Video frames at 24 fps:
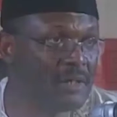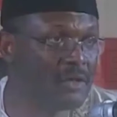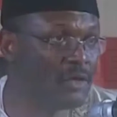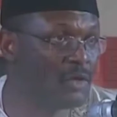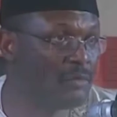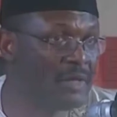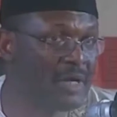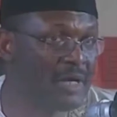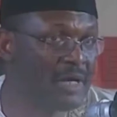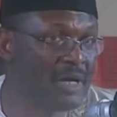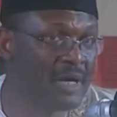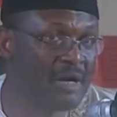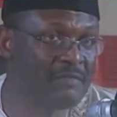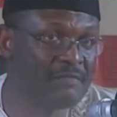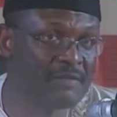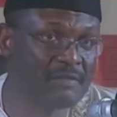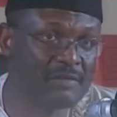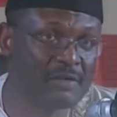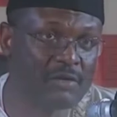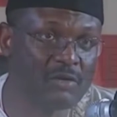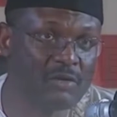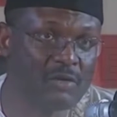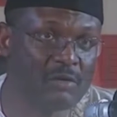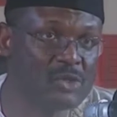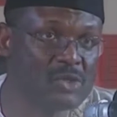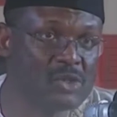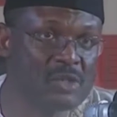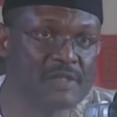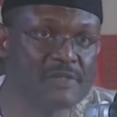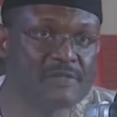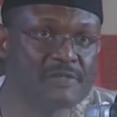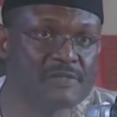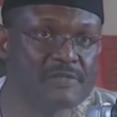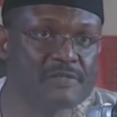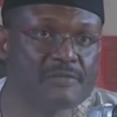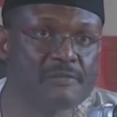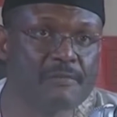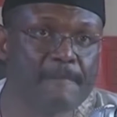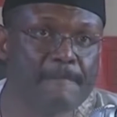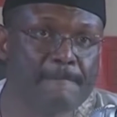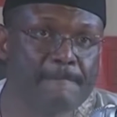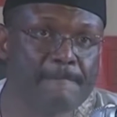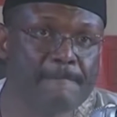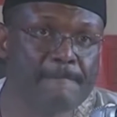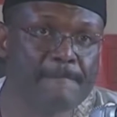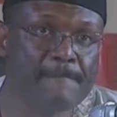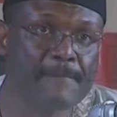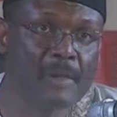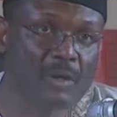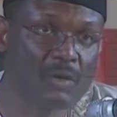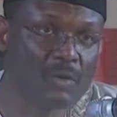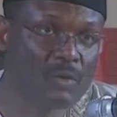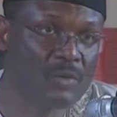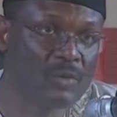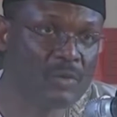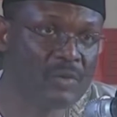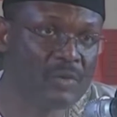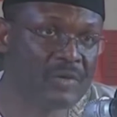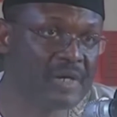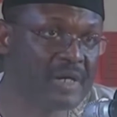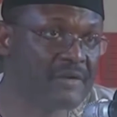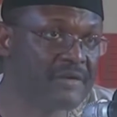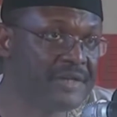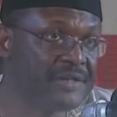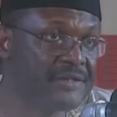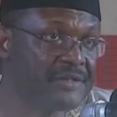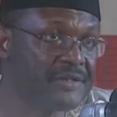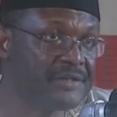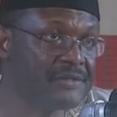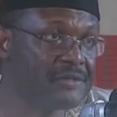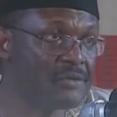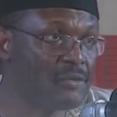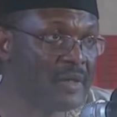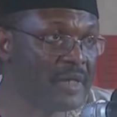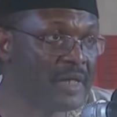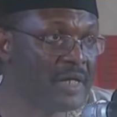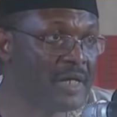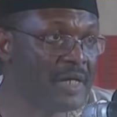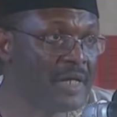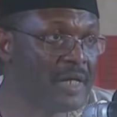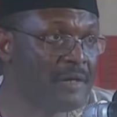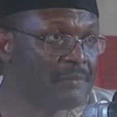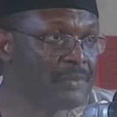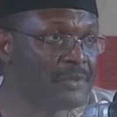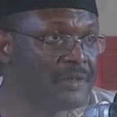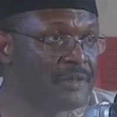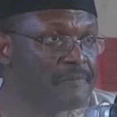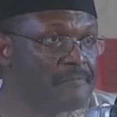behalf of the commissioners. We regret what happened.